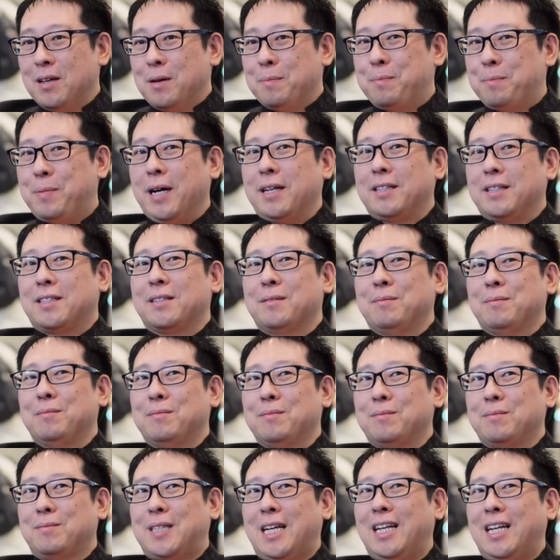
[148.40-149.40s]
But
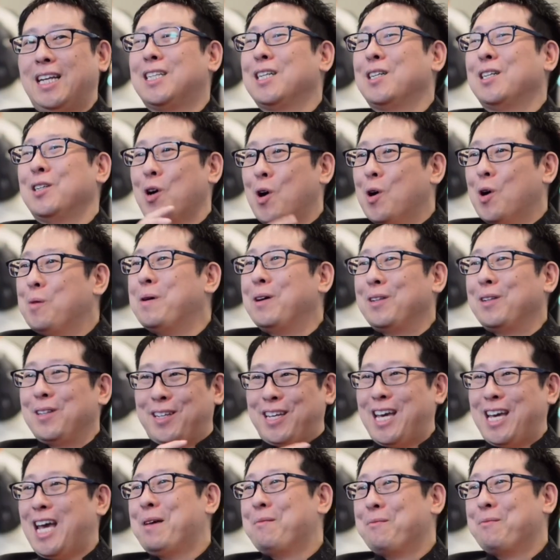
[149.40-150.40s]
they need to know about the
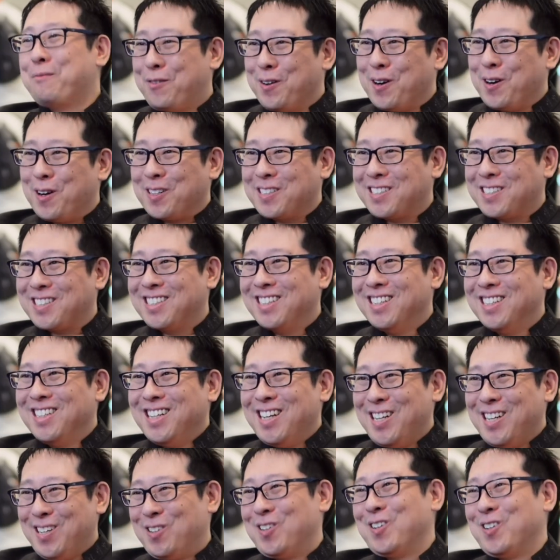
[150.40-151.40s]
game first
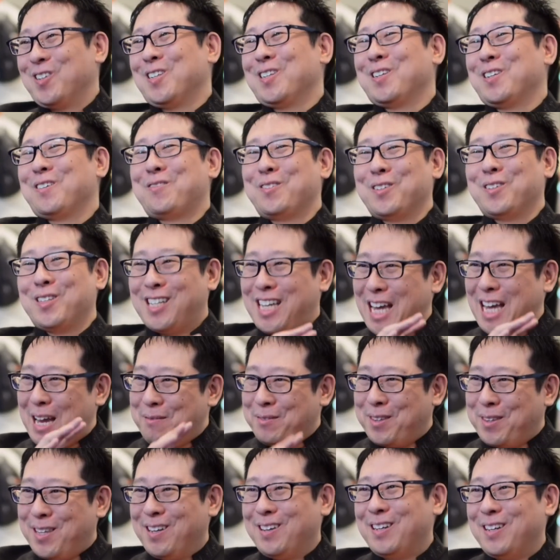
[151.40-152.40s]
in order for the
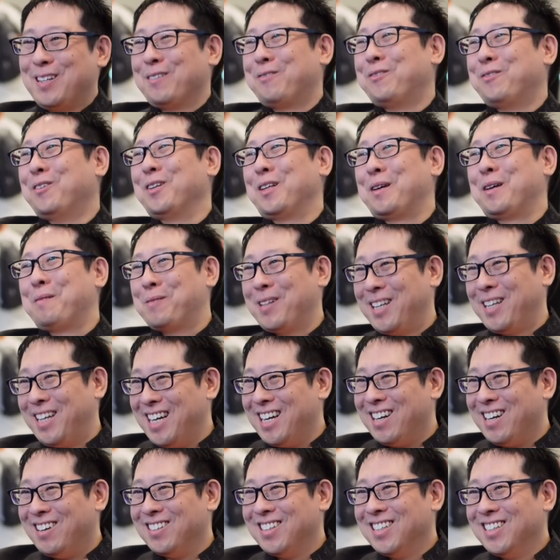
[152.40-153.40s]
game theory to fully play
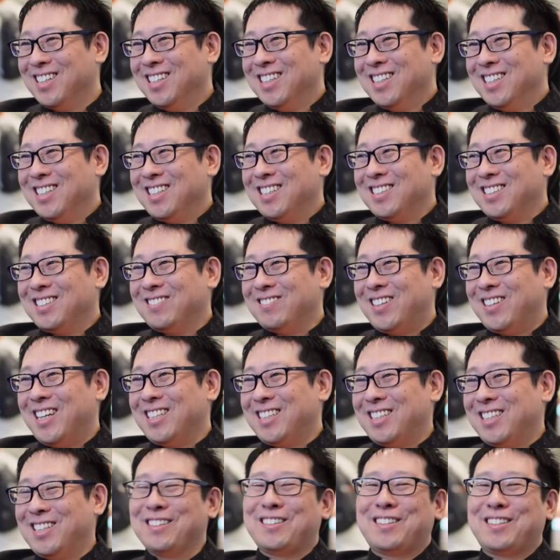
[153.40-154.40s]
out,
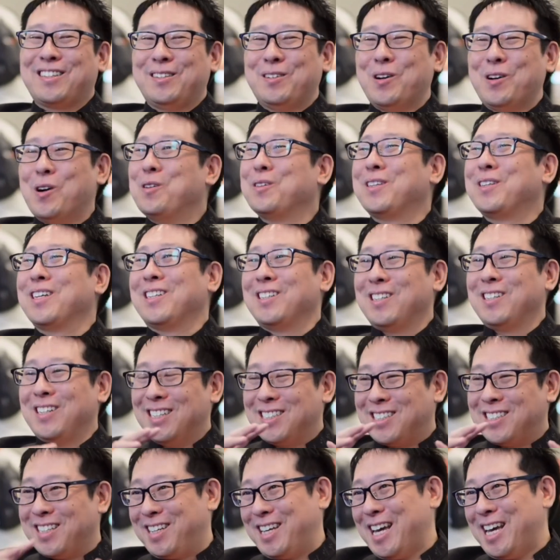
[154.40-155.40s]
right? You have to know there
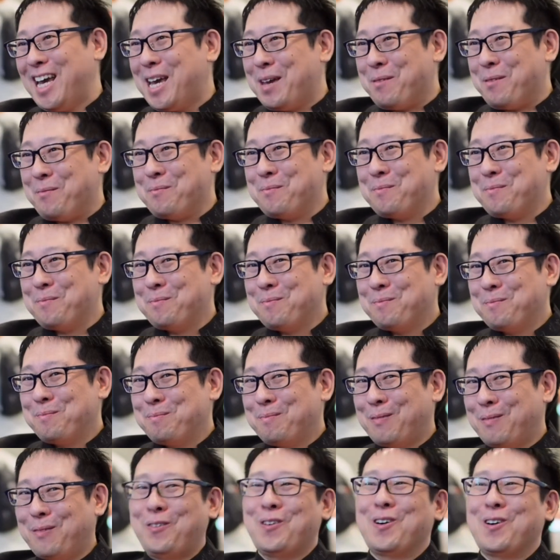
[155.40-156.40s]
is a game
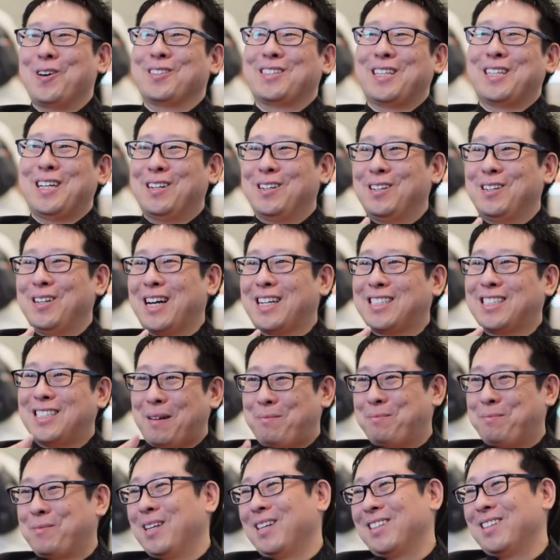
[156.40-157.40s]
before they'll
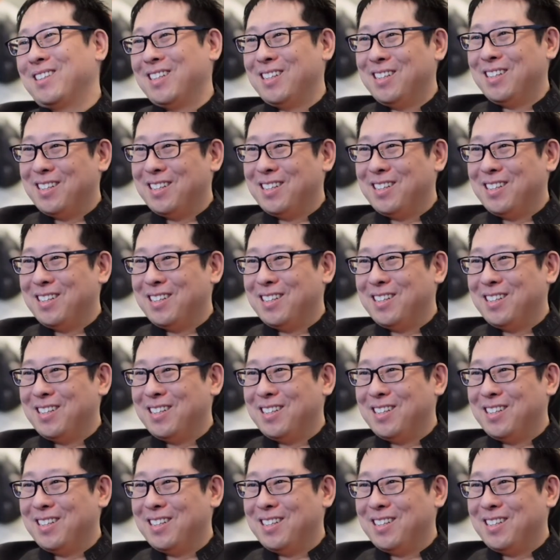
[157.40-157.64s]
accept that